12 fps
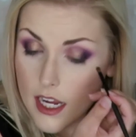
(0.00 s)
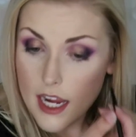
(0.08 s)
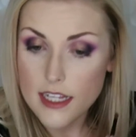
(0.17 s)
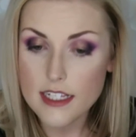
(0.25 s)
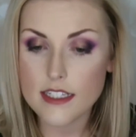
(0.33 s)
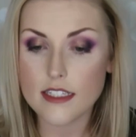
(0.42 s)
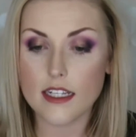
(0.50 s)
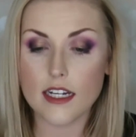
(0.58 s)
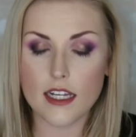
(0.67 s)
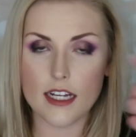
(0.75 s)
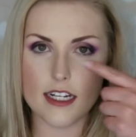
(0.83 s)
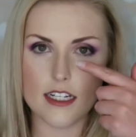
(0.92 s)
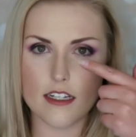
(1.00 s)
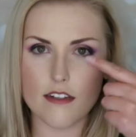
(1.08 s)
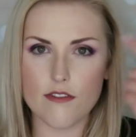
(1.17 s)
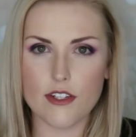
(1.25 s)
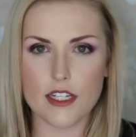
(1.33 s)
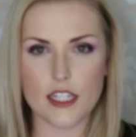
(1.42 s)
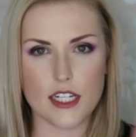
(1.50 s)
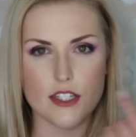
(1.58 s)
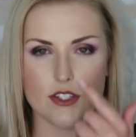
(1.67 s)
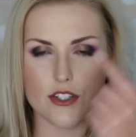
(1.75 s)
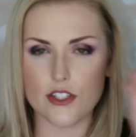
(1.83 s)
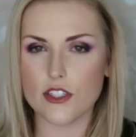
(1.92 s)
And this is going to kind of
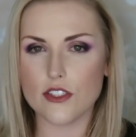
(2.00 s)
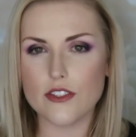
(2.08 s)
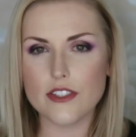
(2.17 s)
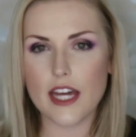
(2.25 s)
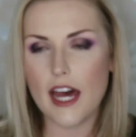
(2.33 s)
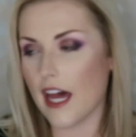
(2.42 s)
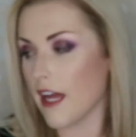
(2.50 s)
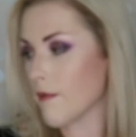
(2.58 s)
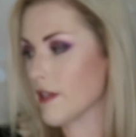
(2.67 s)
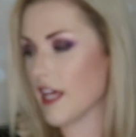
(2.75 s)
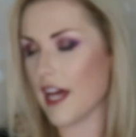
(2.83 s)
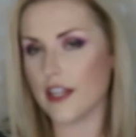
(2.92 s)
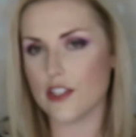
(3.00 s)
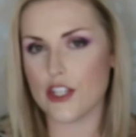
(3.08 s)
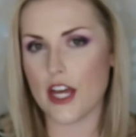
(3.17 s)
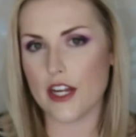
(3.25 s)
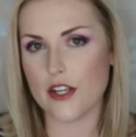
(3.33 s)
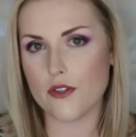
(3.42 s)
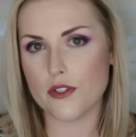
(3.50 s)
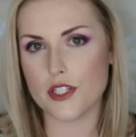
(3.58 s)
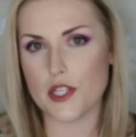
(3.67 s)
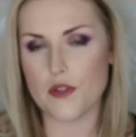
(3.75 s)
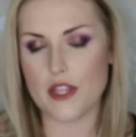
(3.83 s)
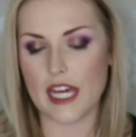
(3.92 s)
encircle the eye with eyeshadow
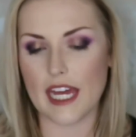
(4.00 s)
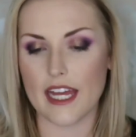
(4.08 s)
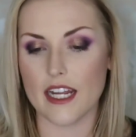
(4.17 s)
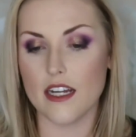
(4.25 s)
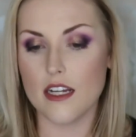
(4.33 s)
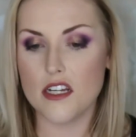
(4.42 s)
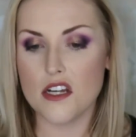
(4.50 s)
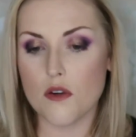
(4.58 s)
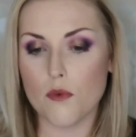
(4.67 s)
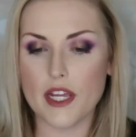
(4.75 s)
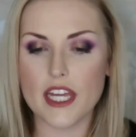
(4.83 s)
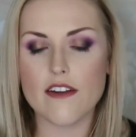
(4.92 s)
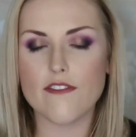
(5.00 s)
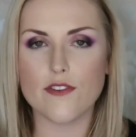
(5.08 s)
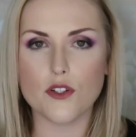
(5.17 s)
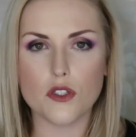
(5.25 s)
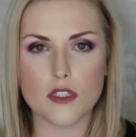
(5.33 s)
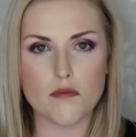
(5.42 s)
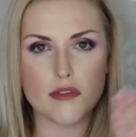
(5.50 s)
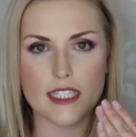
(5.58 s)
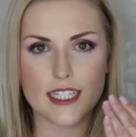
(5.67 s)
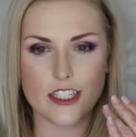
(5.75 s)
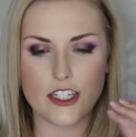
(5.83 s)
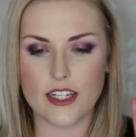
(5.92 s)
so that we get a full
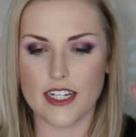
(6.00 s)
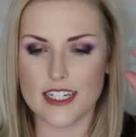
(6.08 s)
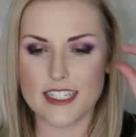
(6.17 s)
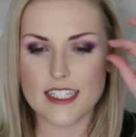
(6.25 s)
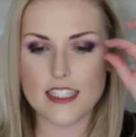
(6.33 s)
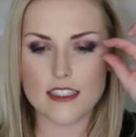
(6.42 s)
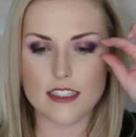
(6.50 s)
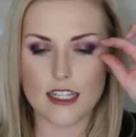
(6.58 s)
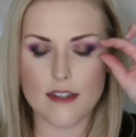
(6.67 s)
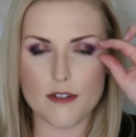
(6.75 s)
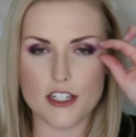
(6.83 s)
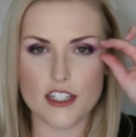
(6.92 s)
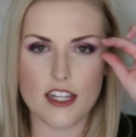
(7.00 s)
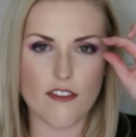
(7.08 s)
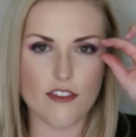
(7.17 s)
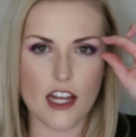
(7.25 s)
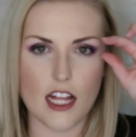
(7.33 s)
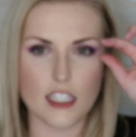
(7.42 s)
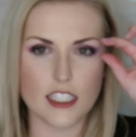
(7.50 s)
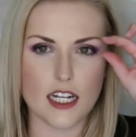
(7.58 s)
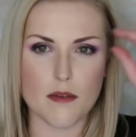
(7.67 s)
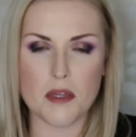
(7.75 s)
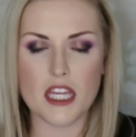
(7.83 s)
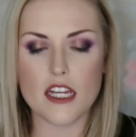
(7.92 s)
complete look, and it doesn't look like we just have color
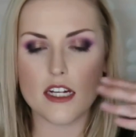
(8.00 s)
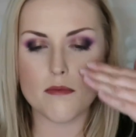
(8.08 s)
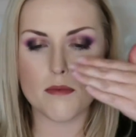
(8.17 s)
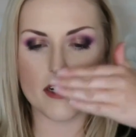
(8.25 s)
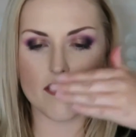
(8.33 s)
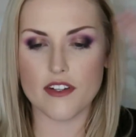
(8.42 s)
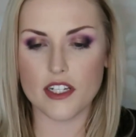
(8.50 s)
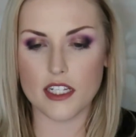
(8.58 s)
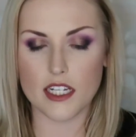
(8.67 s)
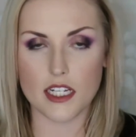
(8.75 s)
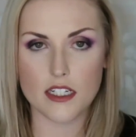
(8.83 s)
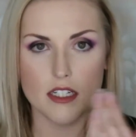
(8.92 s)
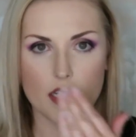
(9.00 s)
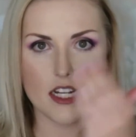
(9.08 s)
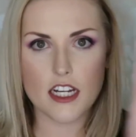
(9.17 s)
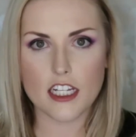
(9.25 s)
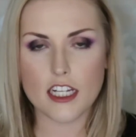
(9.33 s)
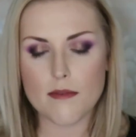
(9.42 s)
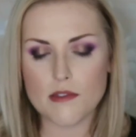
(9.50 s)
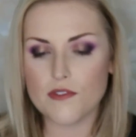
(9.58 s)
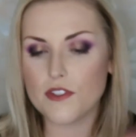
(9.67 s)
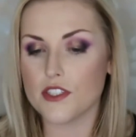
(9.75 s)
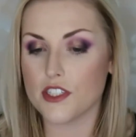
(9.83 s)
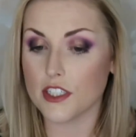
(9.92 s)
up here, but it really comes
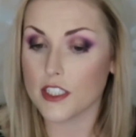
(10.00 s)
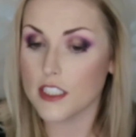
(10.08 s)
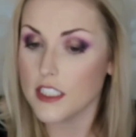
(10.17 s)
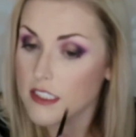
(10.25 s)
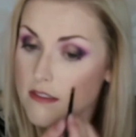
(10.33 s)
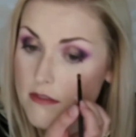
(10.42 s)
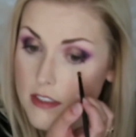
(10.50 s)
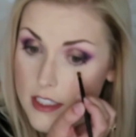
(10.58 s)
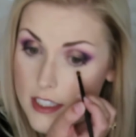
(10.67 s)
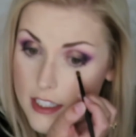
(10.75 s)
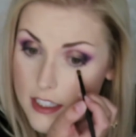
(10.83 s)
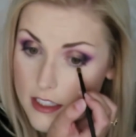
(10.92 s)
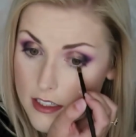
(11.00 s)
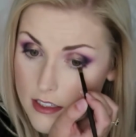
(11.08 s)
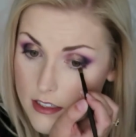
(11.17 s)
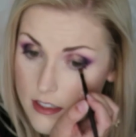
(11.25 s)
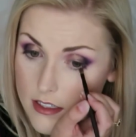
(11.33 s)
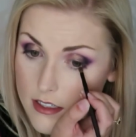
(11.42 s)
full circle and